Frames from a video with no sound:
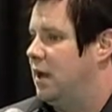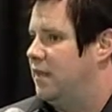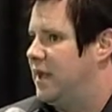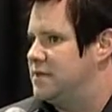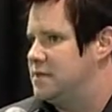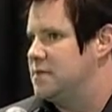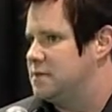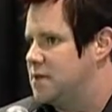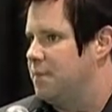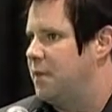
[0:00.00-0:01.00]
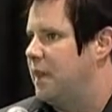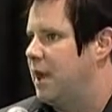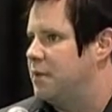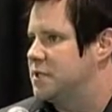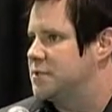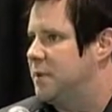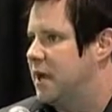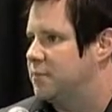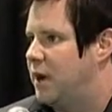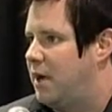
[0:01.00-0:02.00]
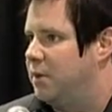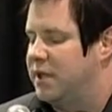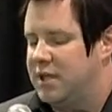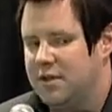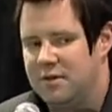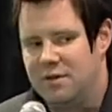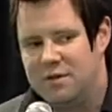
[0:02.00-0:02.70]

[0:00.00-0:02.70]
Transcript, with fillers: that's something that I would expect probably